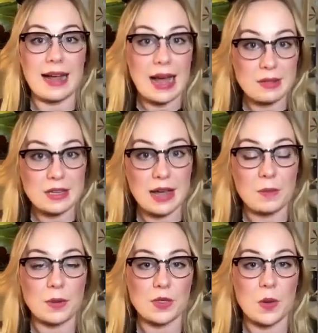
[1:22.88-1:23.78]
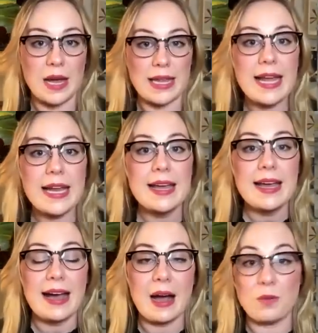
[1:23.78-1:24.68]
hasn't happened quite yet,
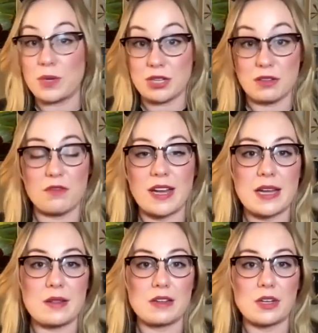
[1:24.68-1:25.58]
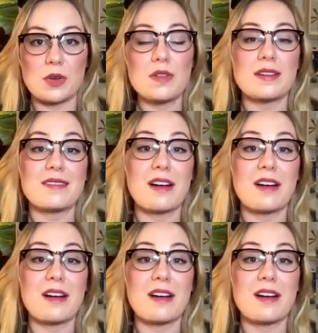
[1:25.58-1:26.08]
which is fantastic news, and it's